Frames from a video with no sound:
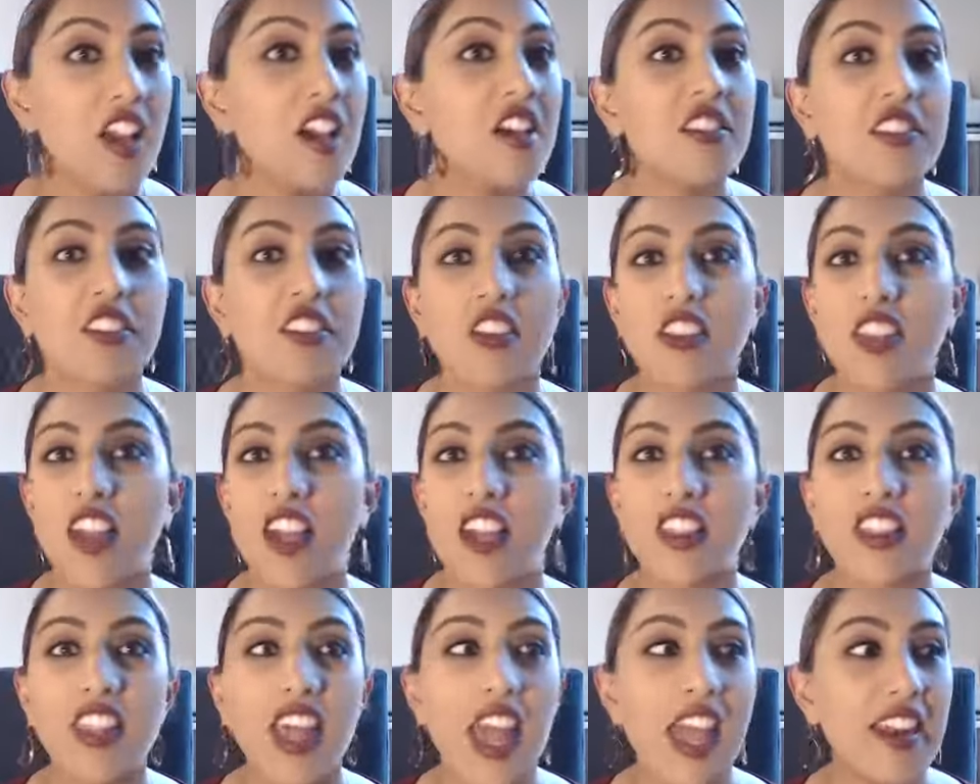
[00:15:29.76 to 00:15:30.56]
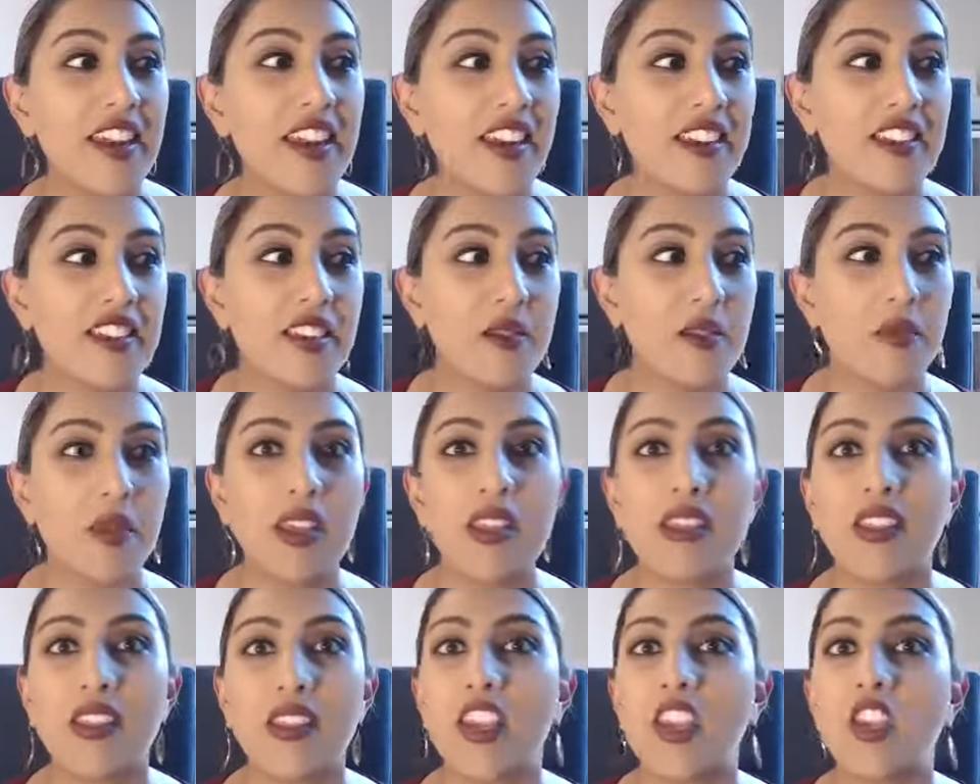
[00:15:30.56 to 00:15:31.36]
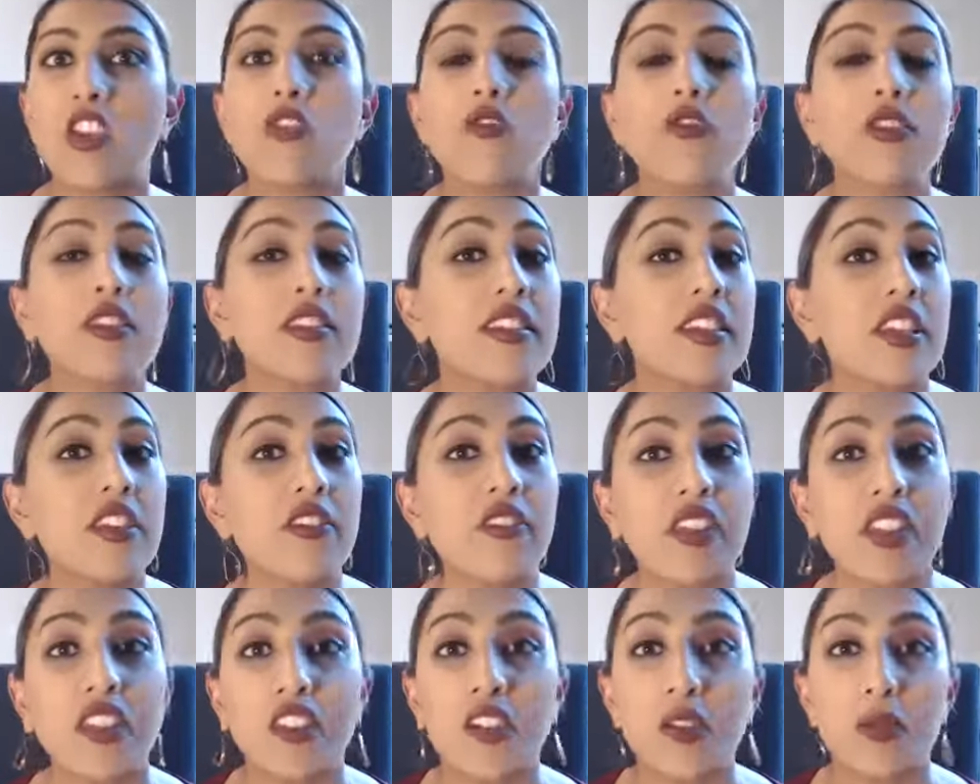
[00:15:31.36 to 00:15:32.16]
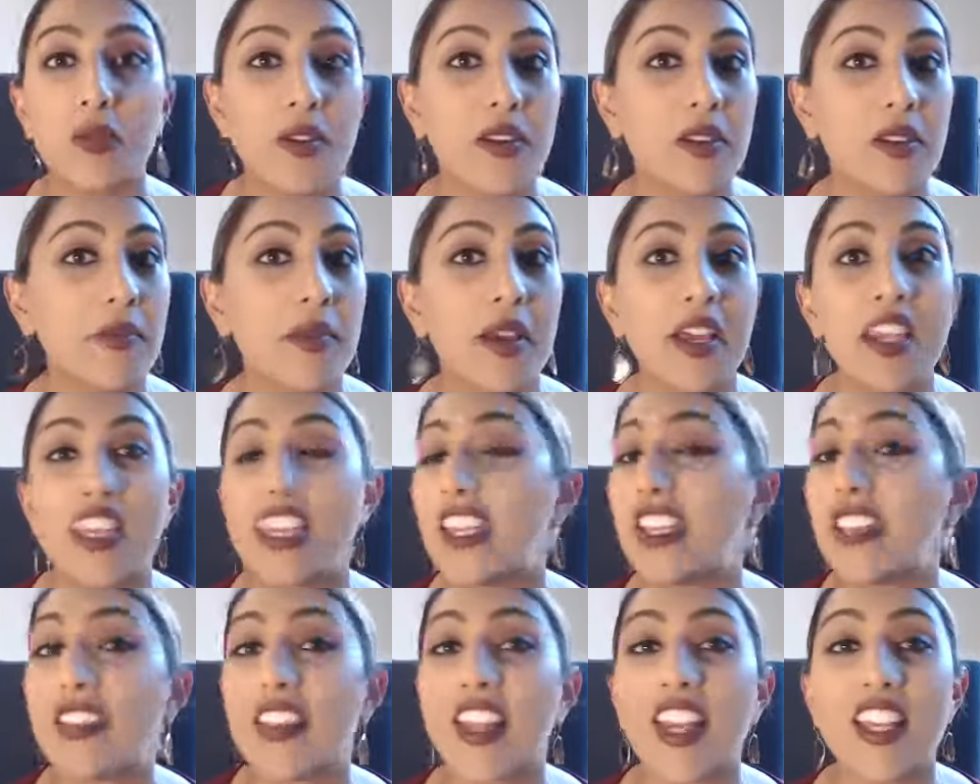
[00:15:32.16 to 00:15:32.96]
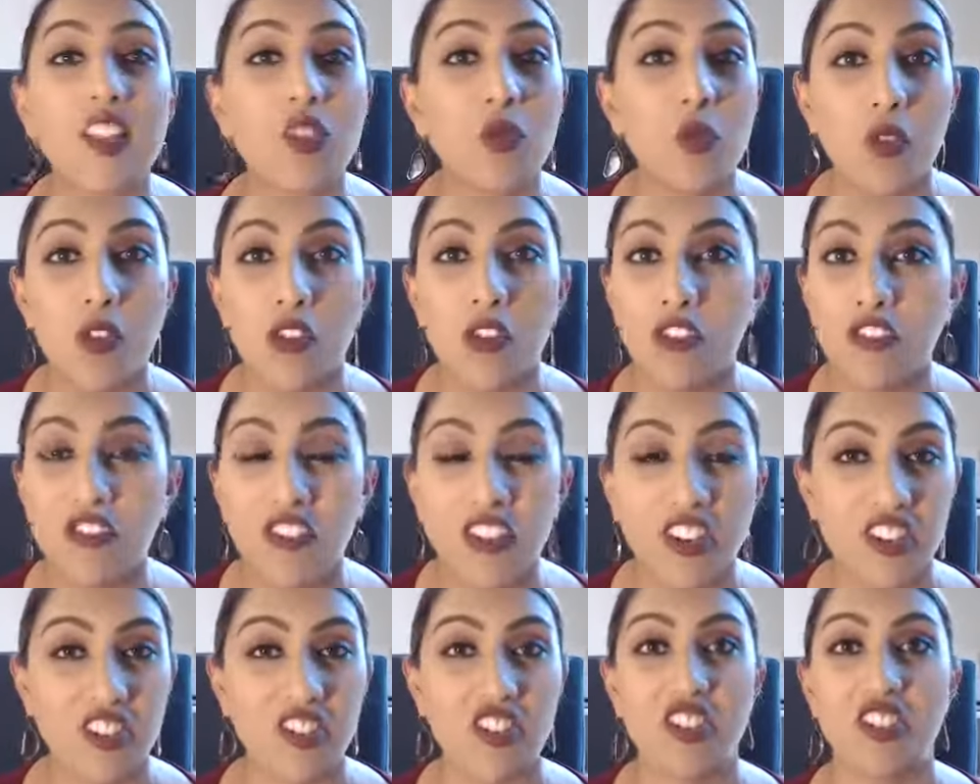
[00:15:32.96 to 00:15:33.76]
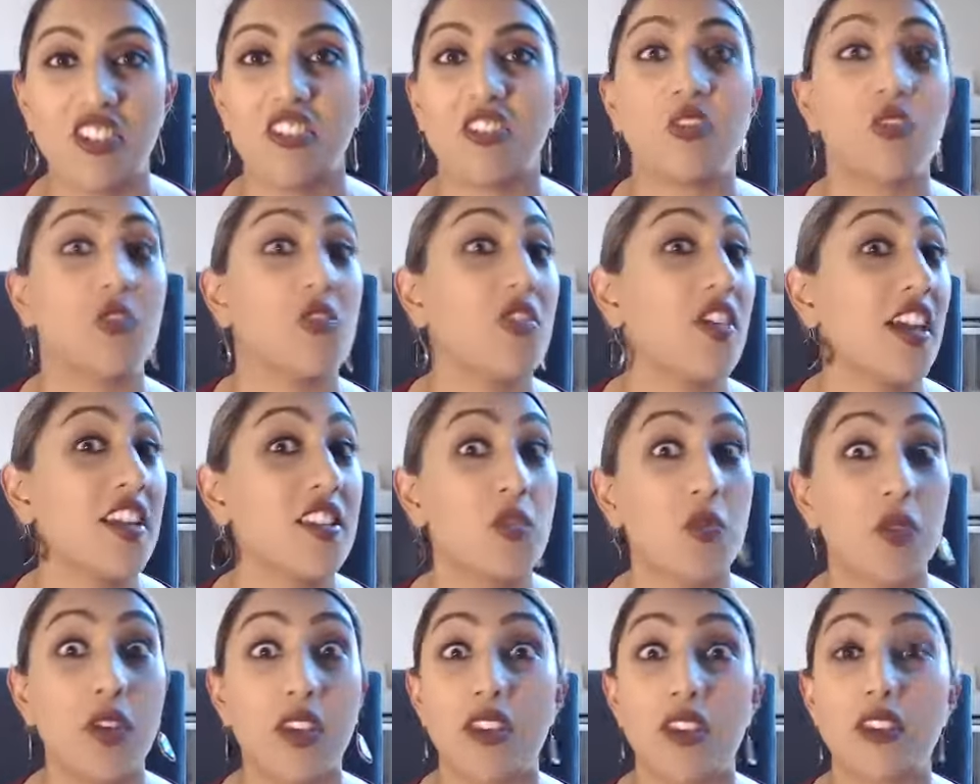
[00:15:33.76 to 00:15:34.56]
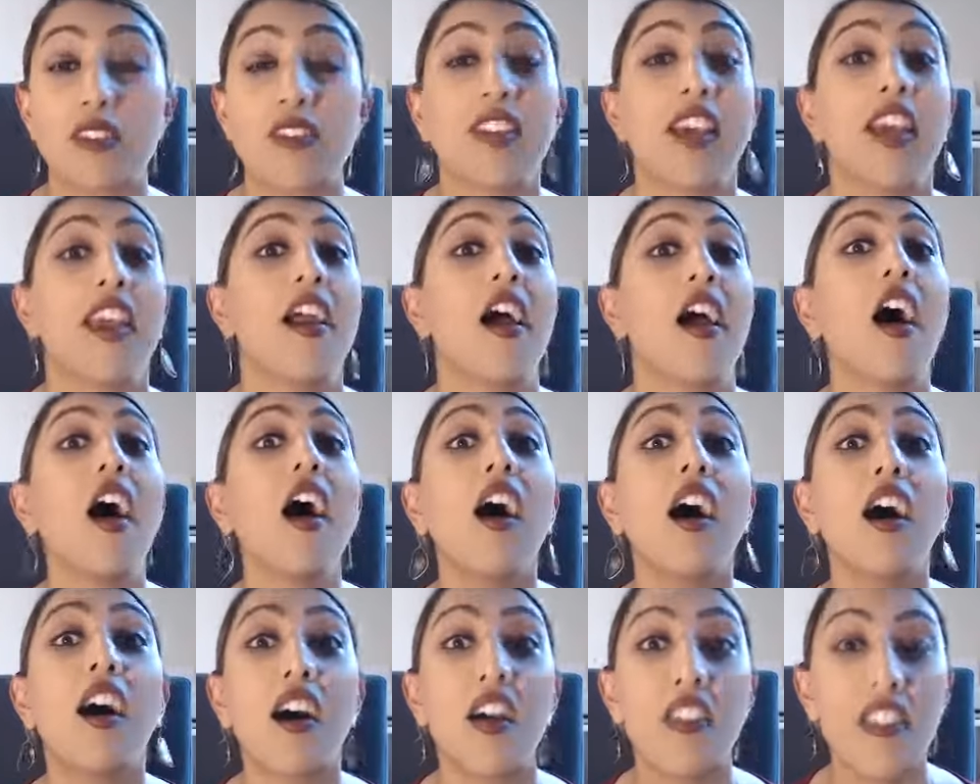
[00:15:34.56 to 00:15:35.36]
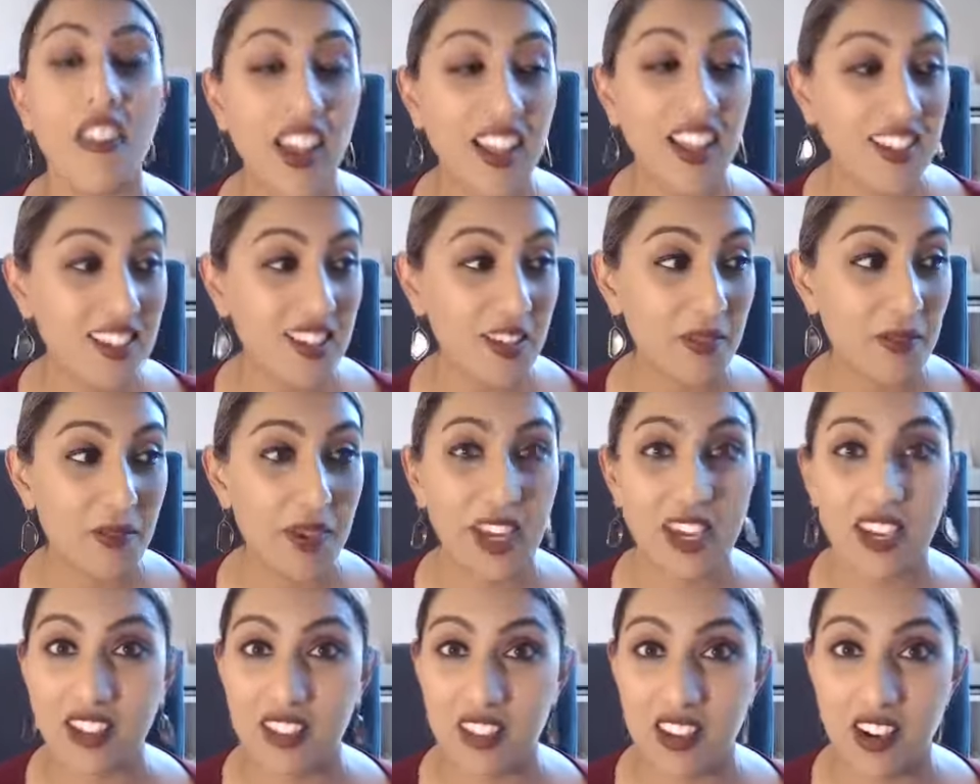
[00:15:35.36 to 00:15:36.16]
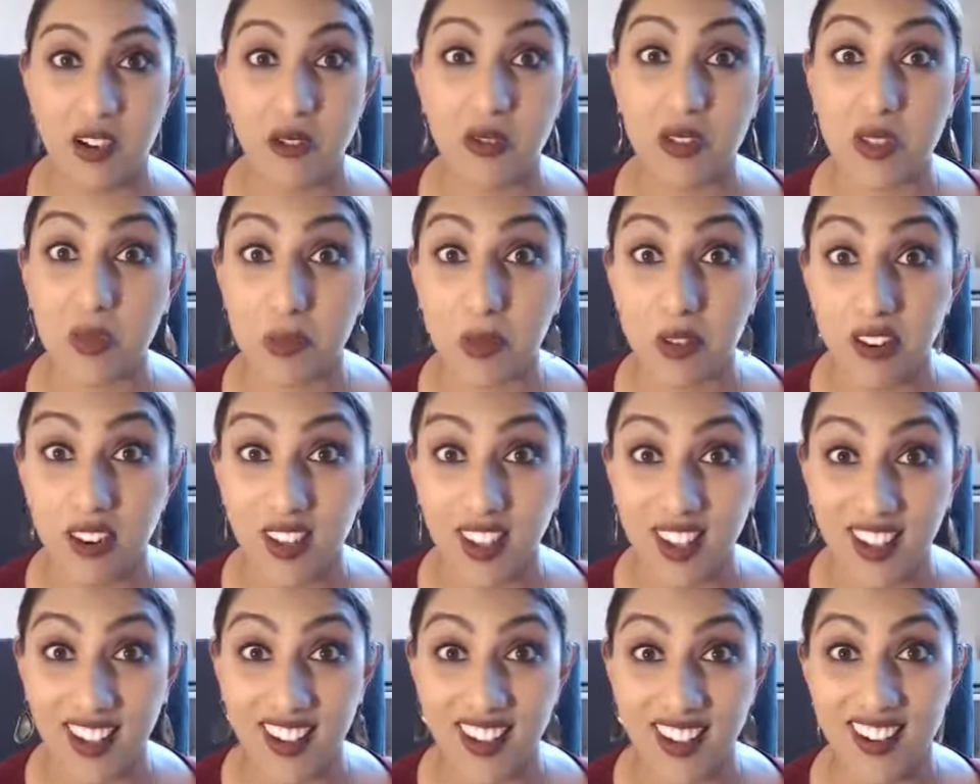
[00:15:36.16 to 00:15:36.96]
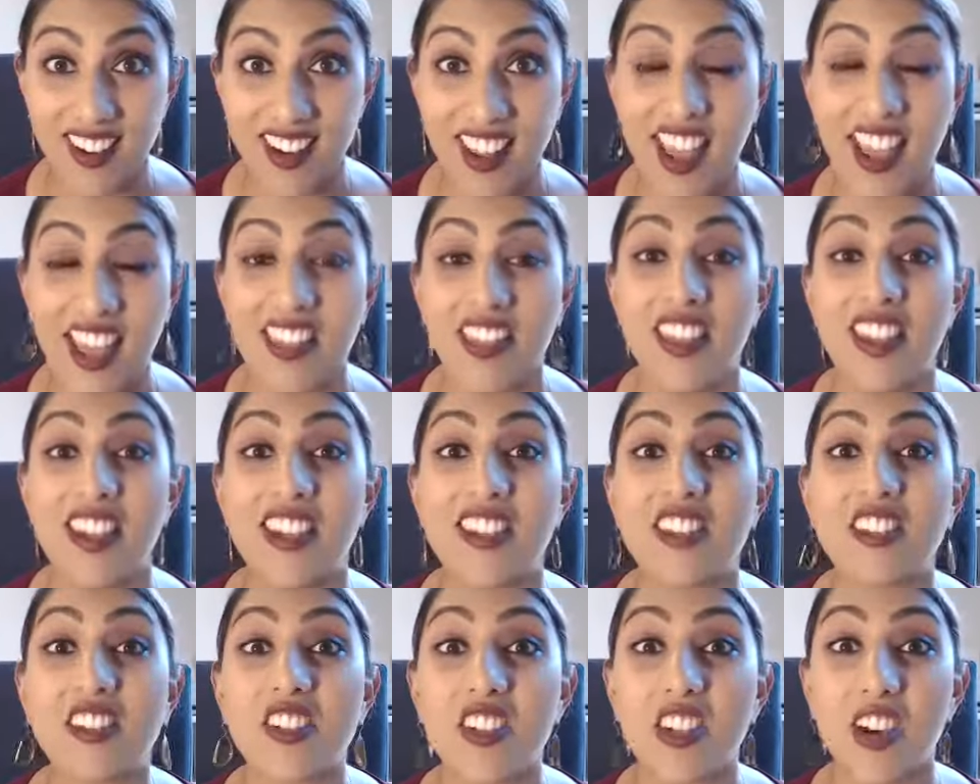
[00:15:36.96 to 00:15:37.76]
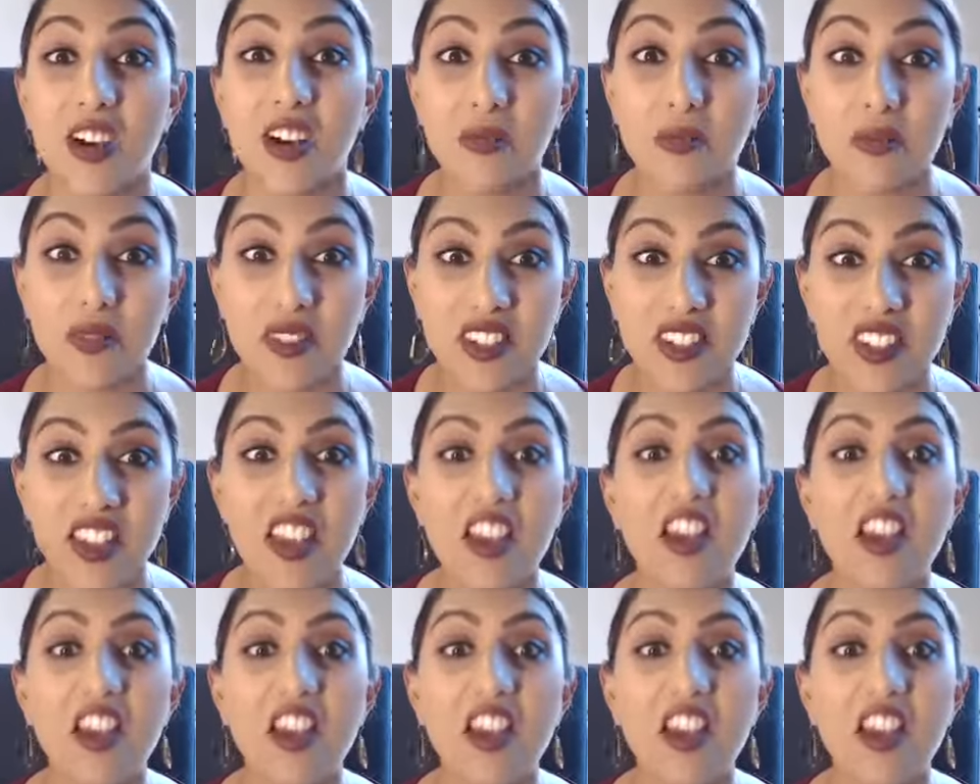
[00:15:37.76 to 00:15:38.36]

So that doesn't mean that you receive a little bit of money and that's where it finishes, or that's where you say, ah, that's the money that I was pulling in, and then it stops.